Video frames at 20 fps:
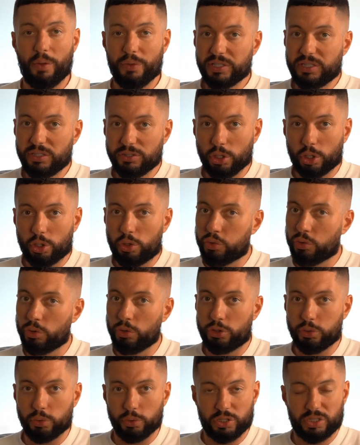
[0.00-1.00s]
this is a
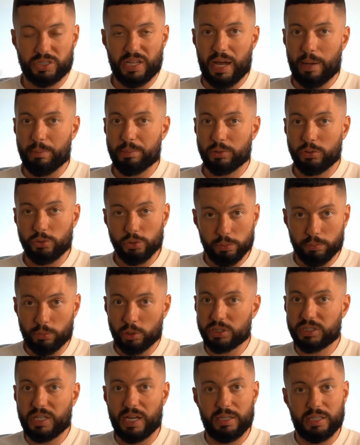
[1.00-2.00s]
crucial step. You
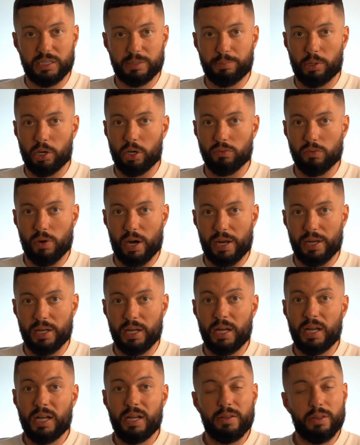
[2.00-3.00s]
must get this part right.
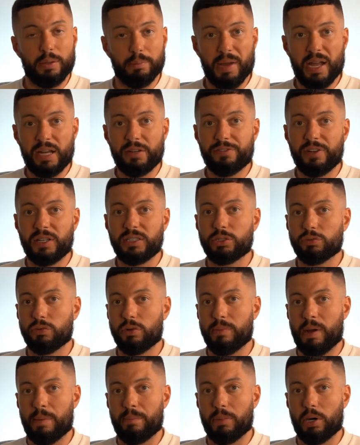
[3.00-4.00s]
The main thing to
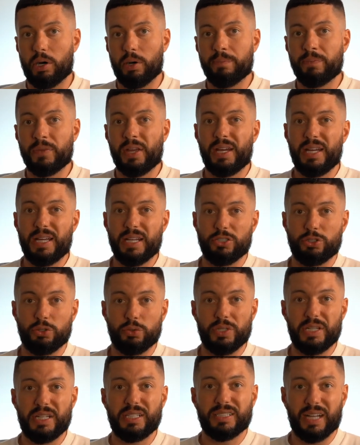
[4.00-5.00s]
remember is you
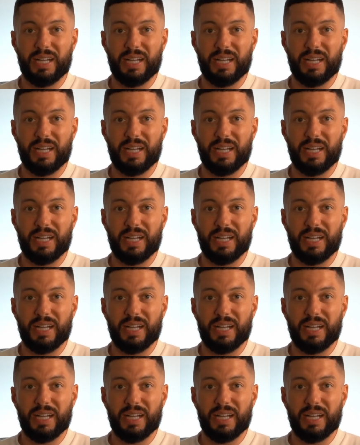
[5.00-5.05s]
need